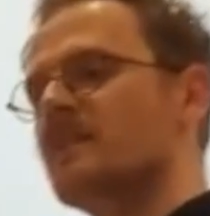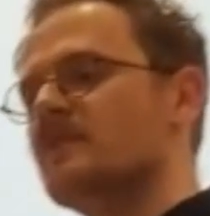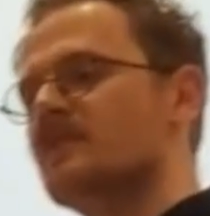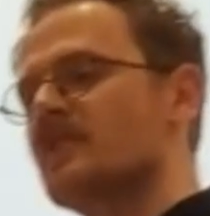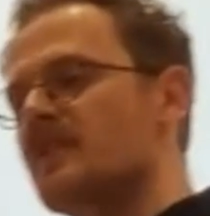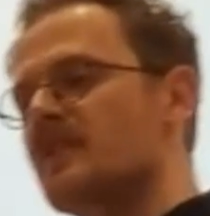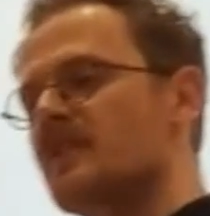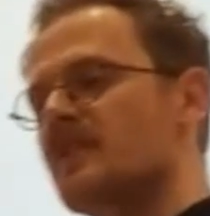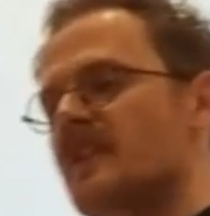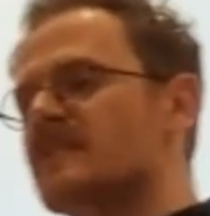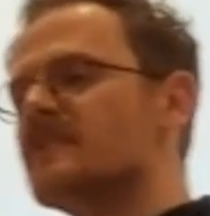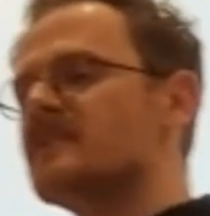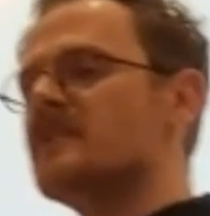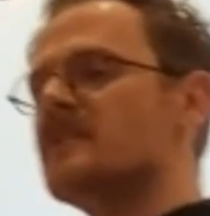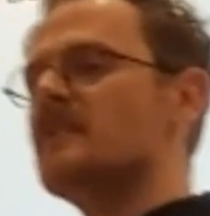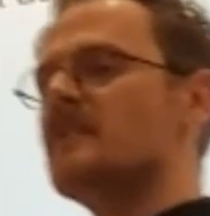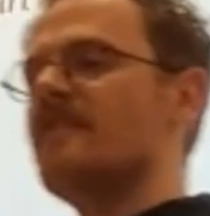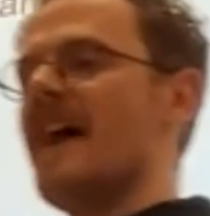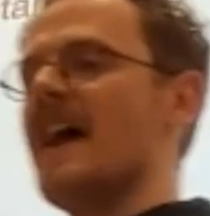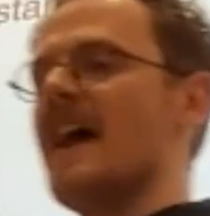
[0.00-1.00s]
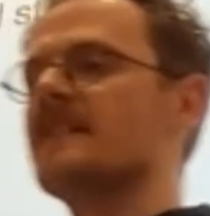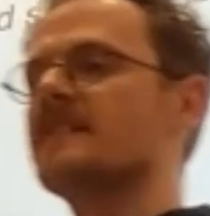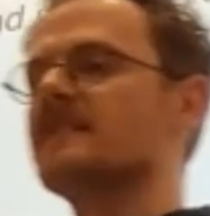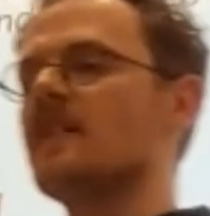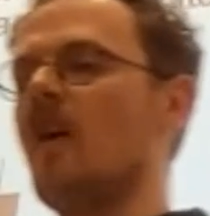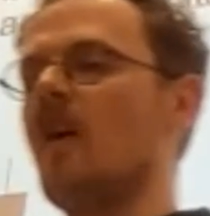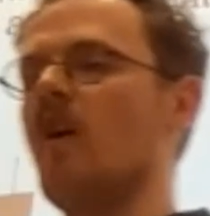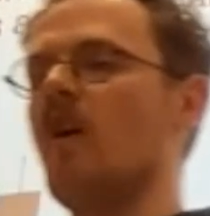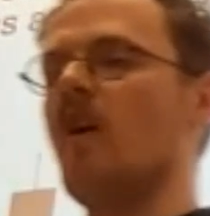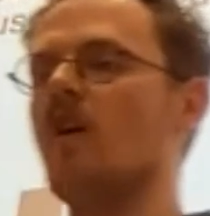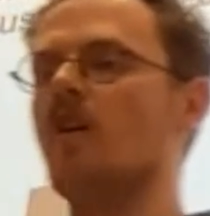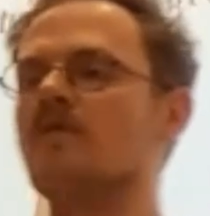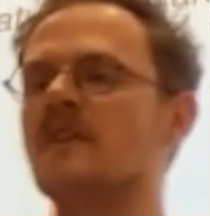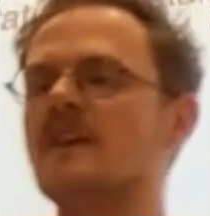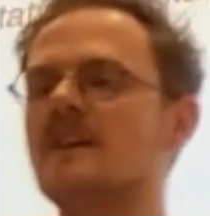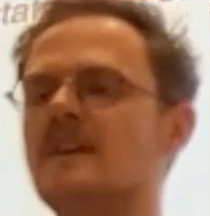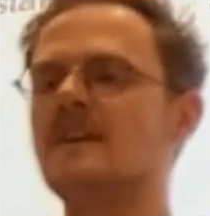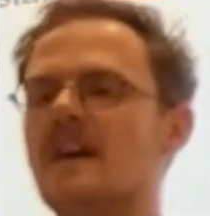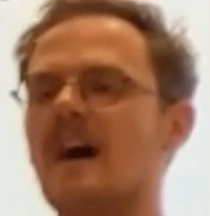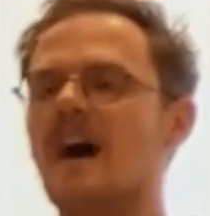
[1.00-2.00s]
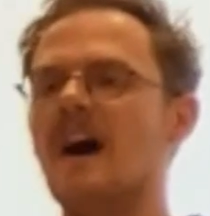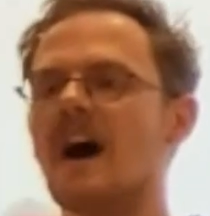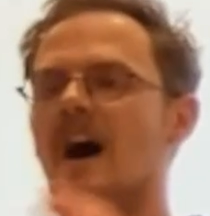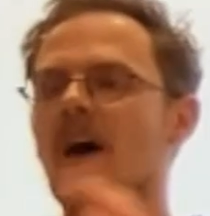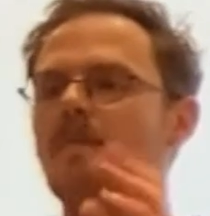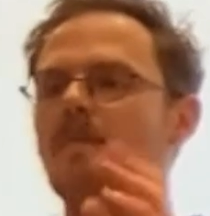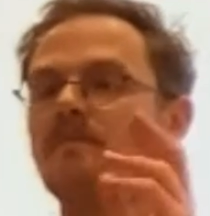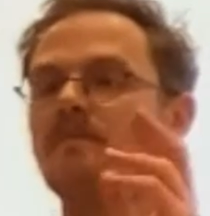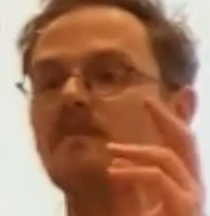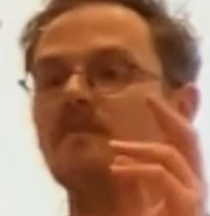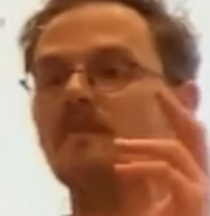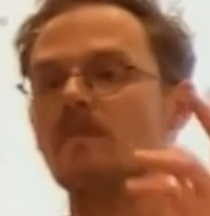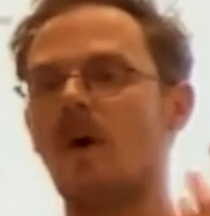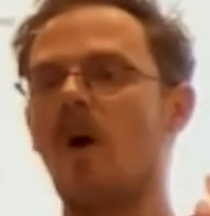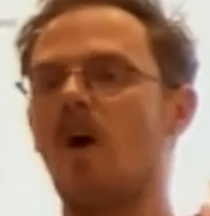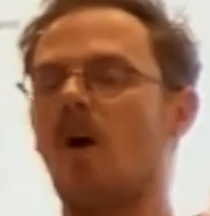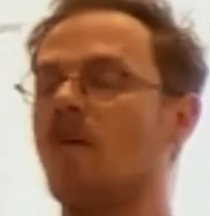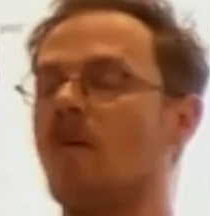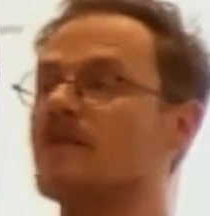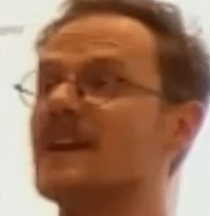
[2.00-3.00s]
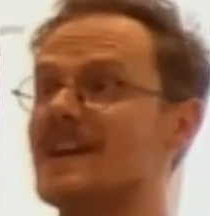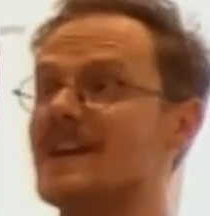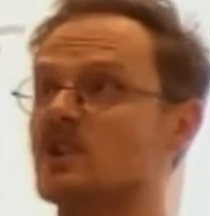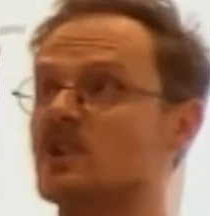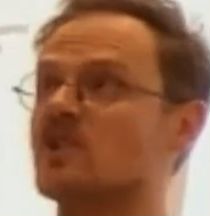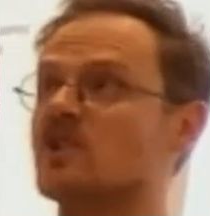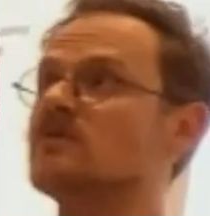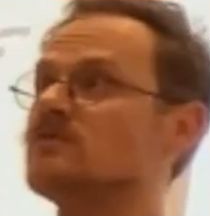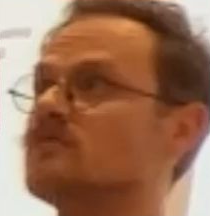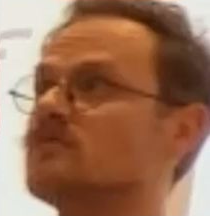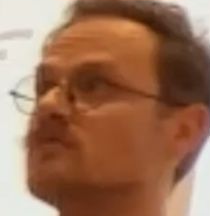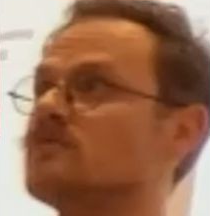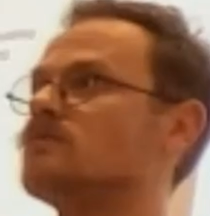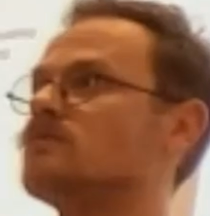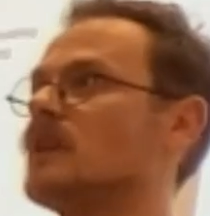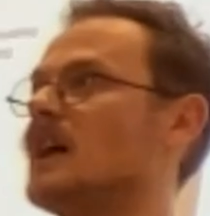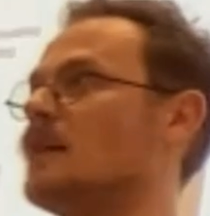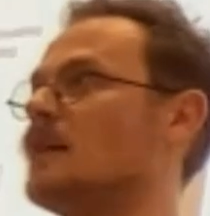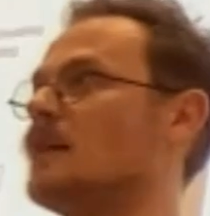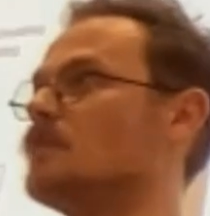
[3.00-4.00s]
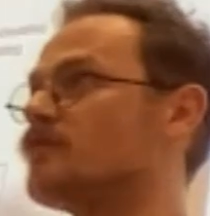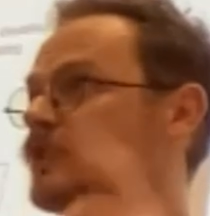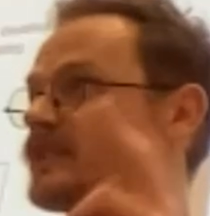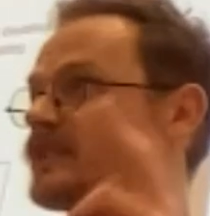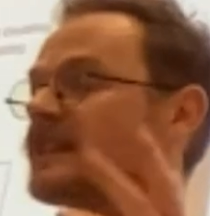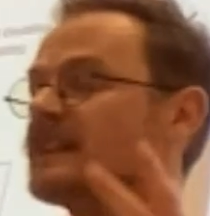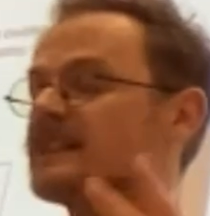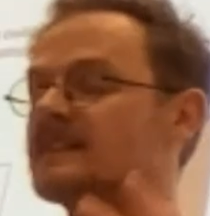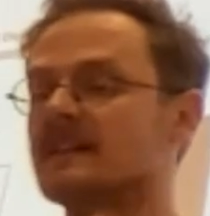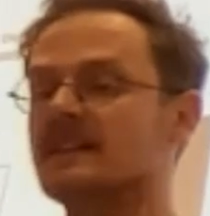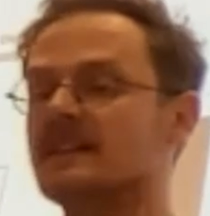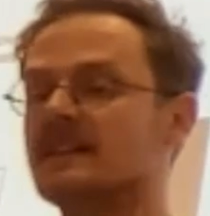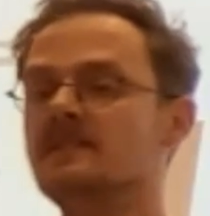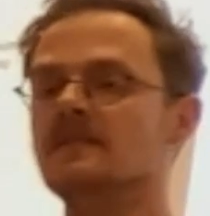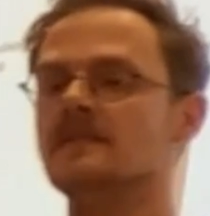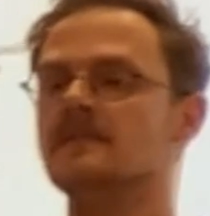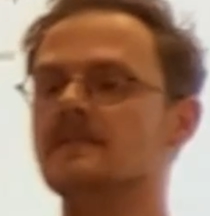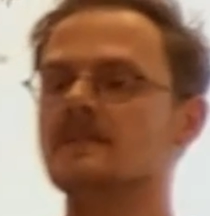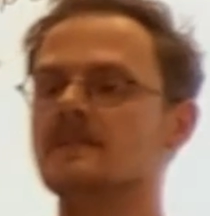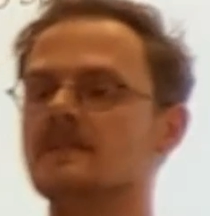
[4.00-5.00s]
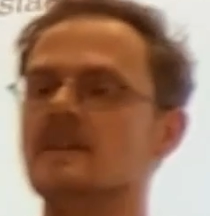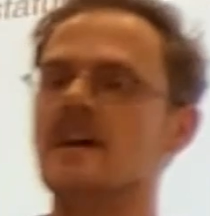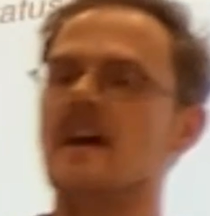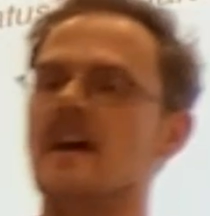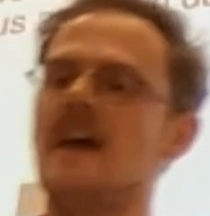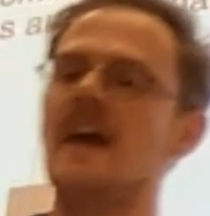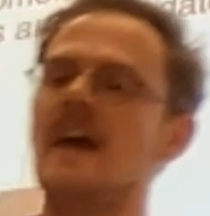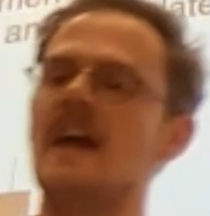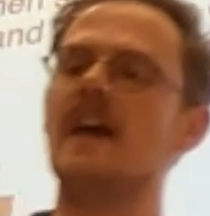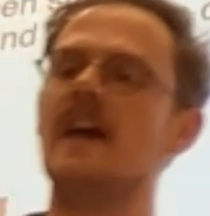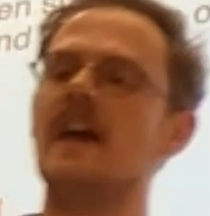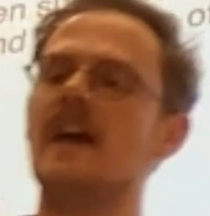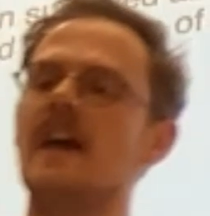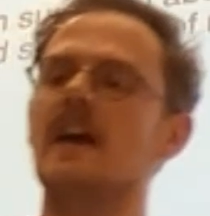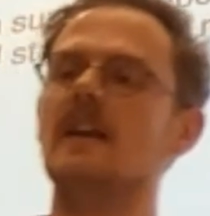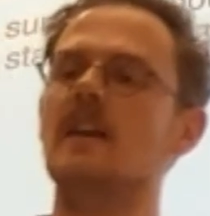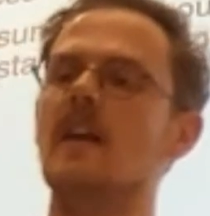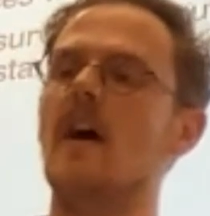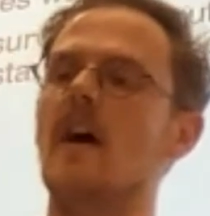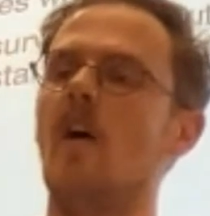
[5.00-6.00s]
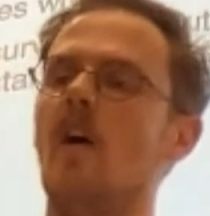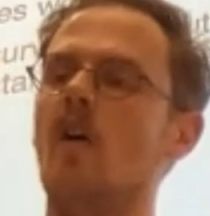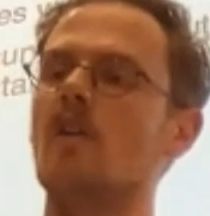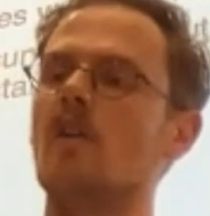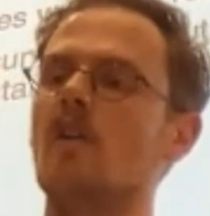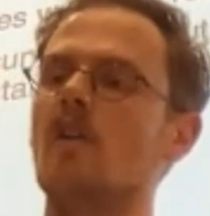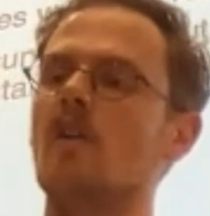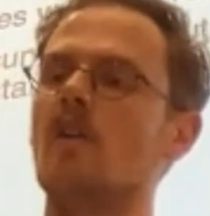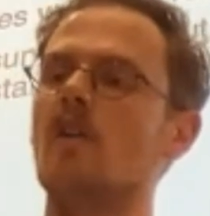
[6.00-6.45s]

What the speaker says: So this is the effect of ovulation, fertility, on